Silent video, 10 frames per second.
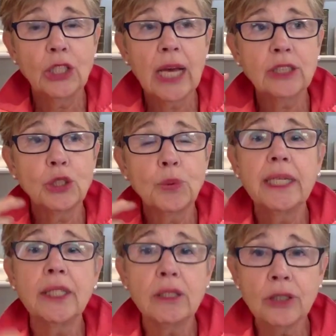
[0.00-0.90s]
as you
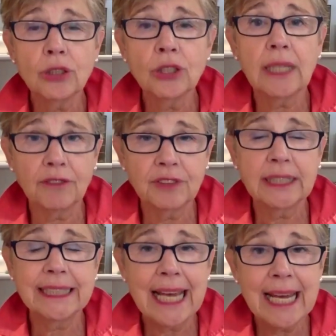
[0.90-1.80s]
hear yourself
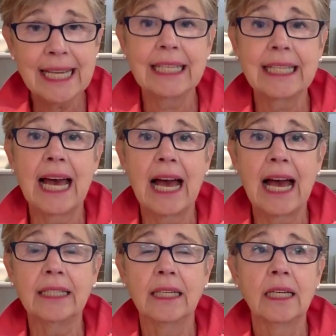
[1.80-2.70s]
saying
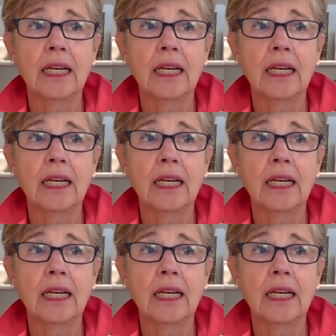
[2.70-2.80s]
that